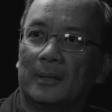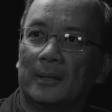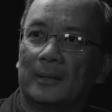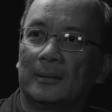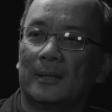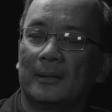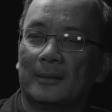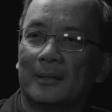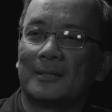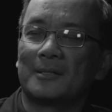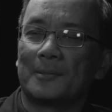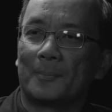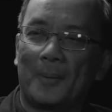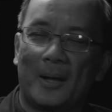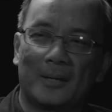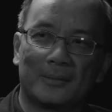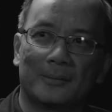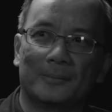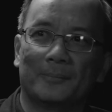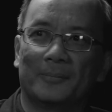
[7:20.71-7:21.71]
And that's a
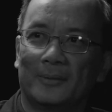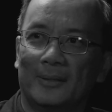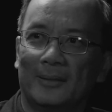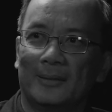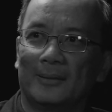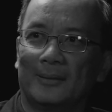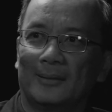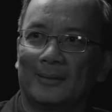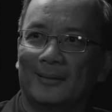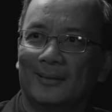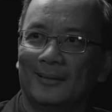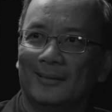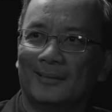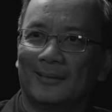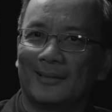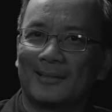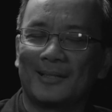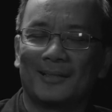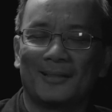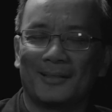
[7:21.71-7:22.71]
positive thing.
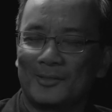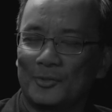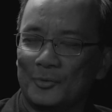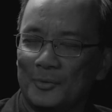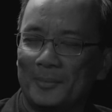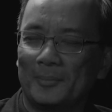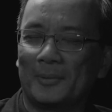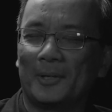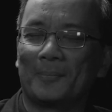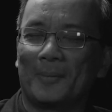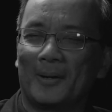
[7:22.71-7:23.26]
That's an extremely